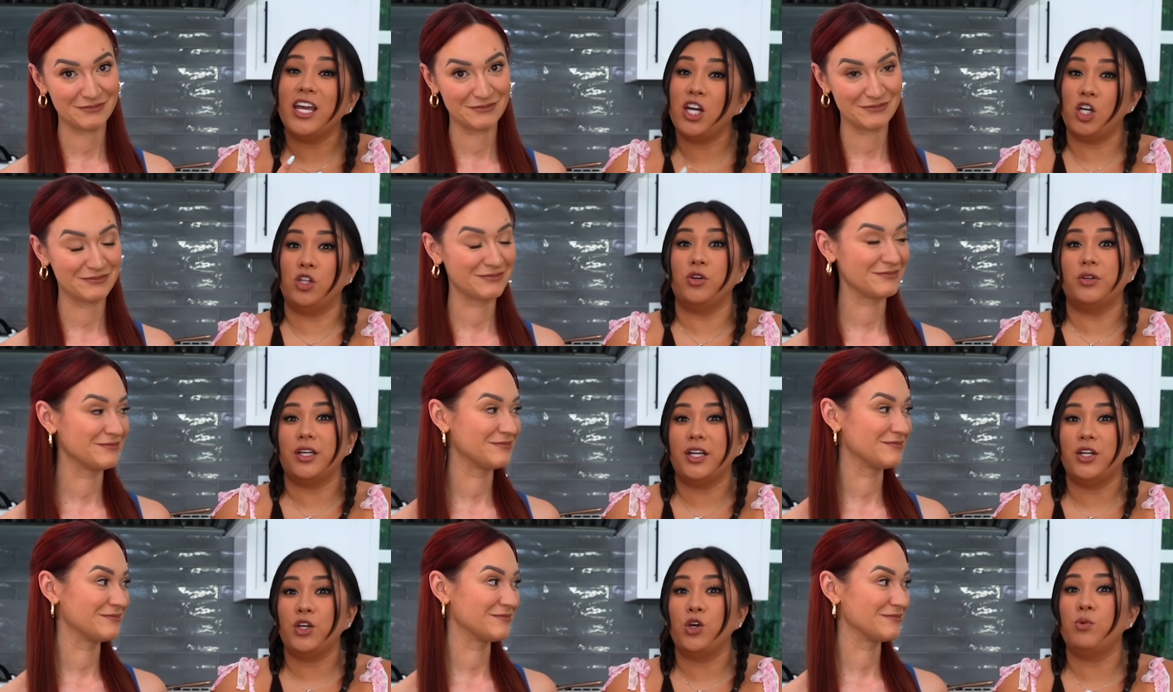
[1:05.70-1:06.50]

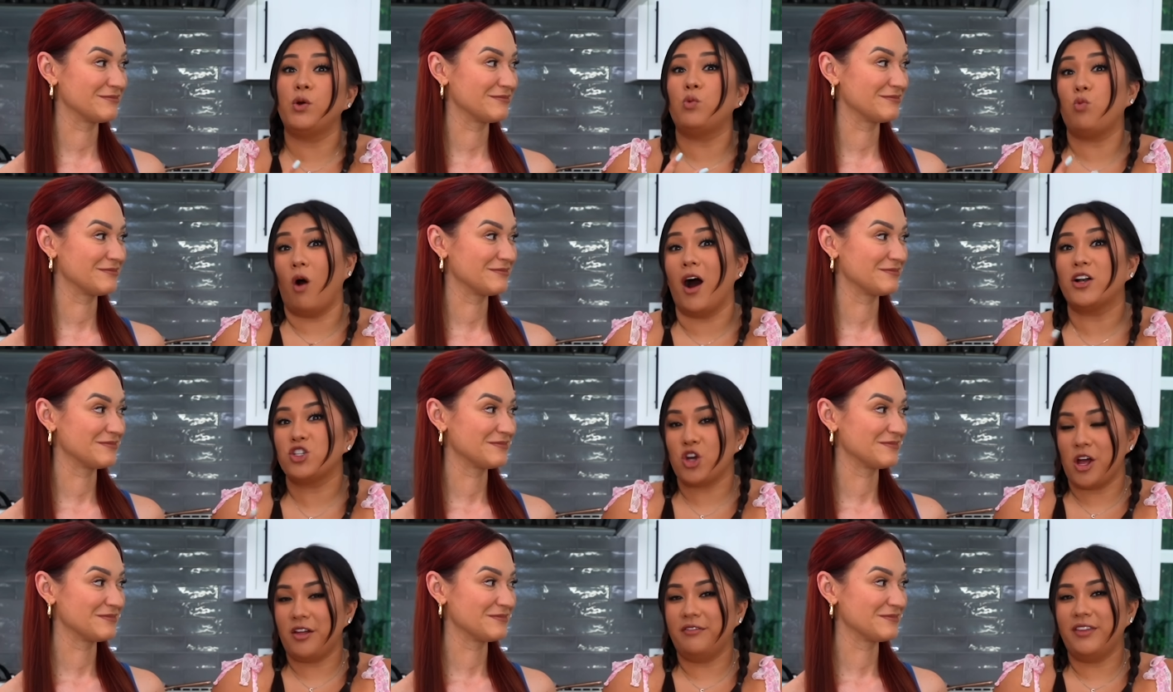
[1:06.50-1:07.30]
Speaker 1: included, who would
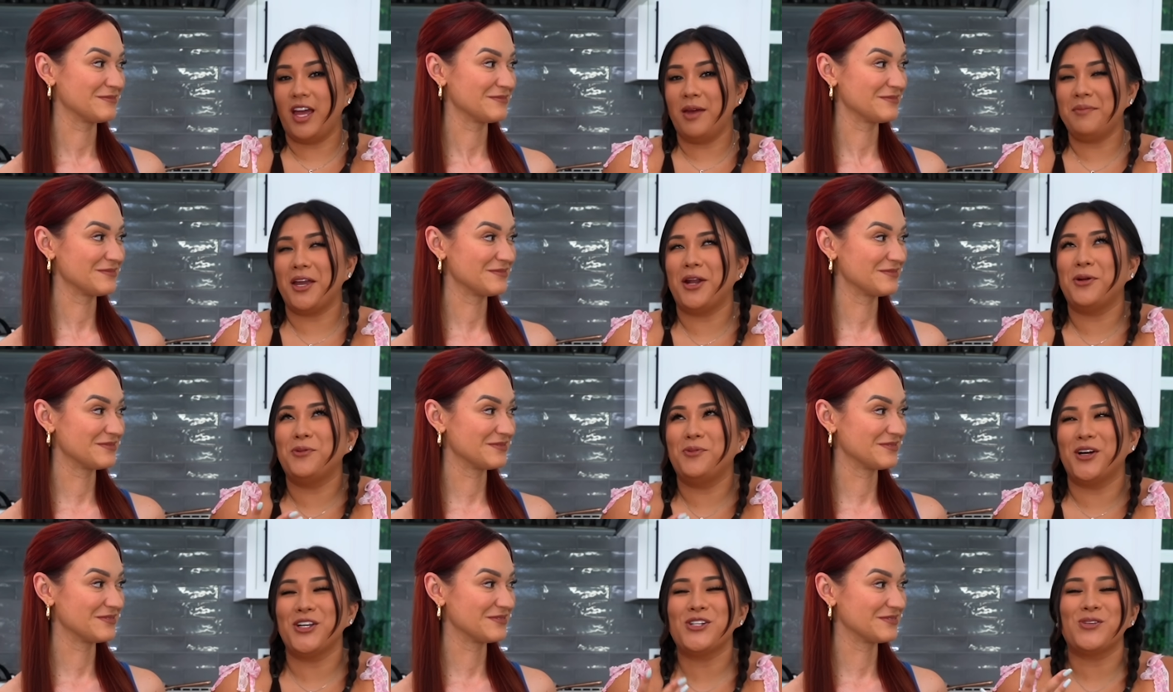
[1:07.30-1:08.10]
watch all of them
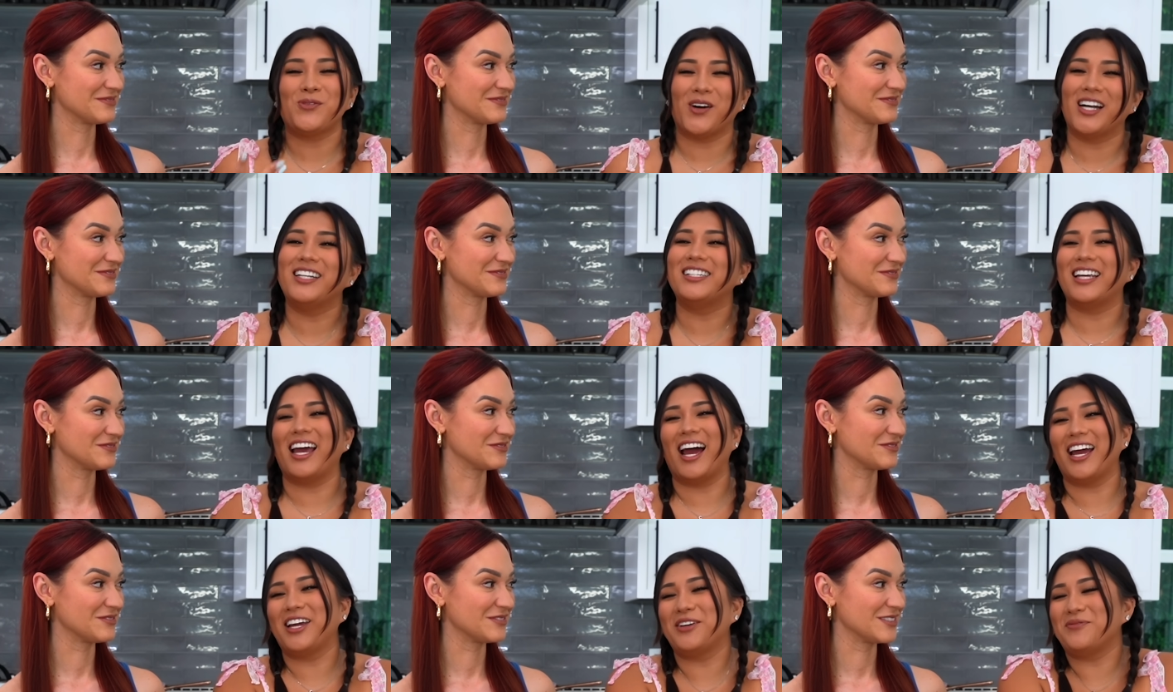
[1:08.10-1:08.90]
and wish one
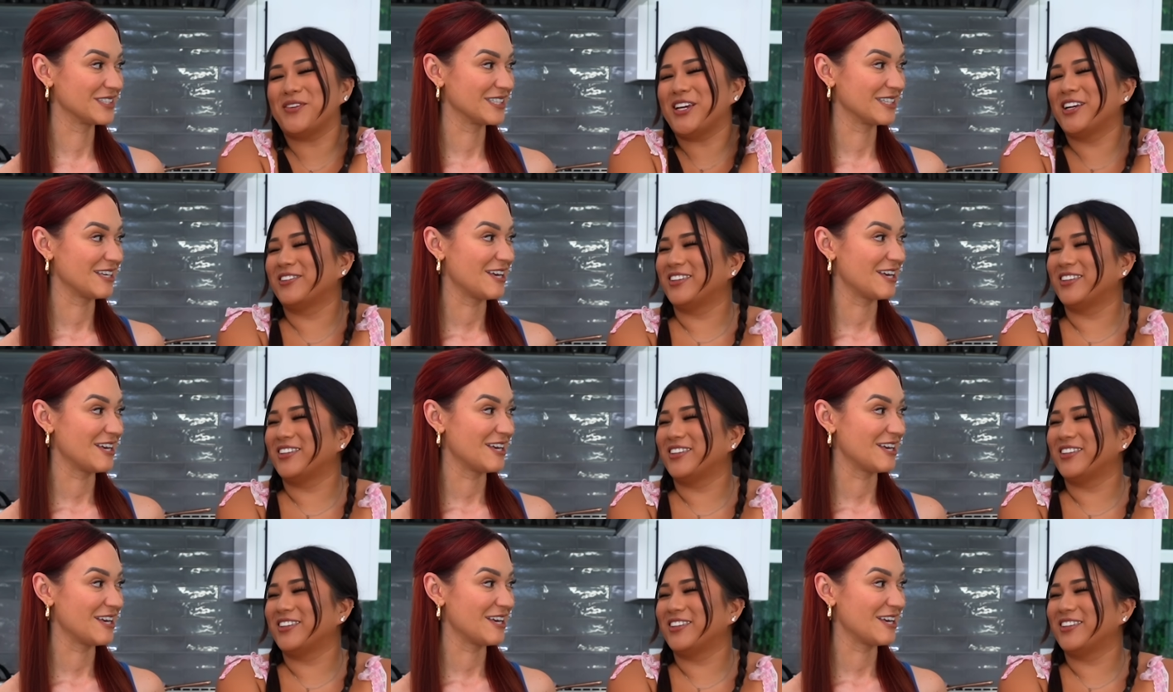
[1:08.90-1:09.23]
day I could be in